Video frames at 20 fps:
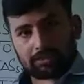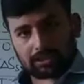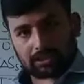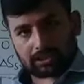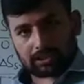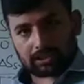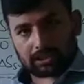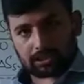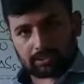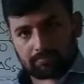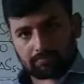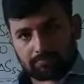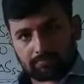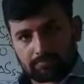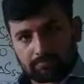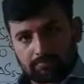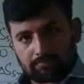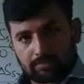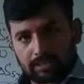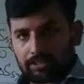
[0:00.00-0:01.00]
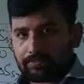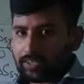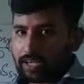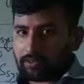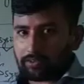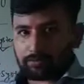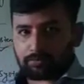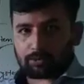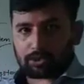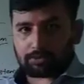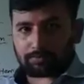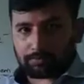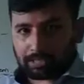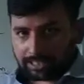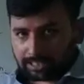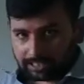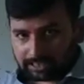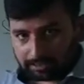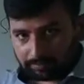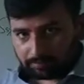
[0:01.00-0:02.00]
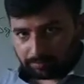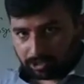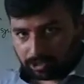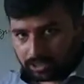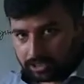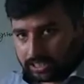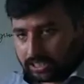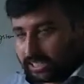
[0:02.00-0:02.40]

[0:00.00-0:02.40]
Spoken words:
the system, then we have to put minus symbol,